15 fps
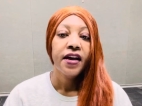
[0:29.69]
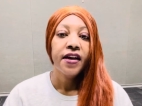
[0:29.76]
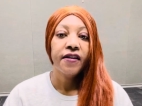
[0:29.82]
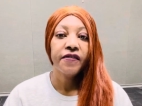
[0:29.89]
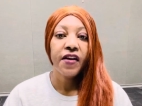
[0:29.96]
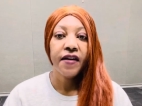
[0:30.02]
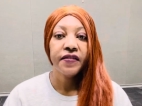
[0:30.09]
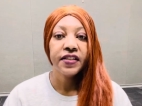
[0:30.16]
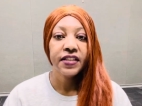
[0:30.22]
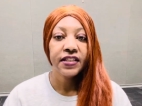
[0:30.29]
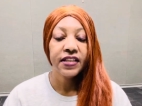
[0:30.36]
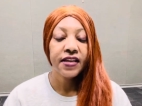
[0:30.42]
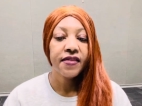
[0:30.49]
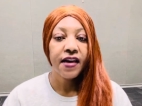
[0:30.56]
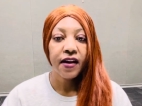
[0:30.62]
If you haven't
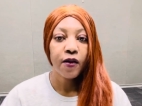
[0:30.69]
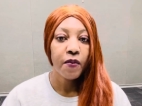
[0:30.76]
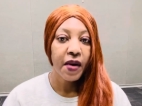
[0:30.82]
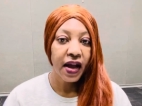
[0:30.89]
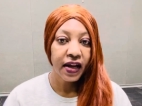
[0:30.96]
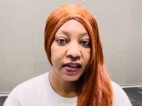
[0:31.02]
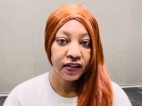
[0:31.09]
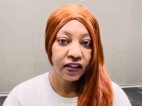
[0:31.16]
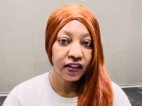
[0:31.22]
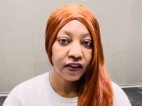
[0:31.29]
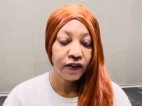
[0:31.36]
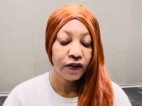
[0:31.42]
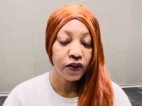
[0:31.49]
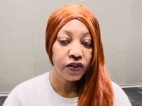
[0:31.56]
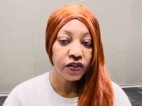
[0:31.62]
seen that, go back and look at the
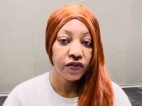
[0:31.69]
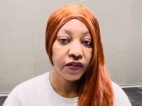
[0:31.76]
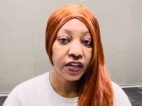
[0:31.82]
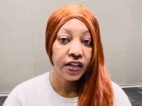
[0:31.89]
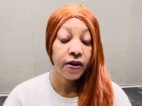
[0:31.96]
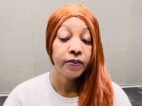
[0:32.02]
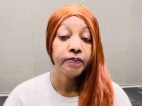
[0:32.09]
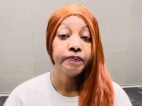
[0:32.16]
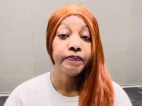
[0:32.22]
first video.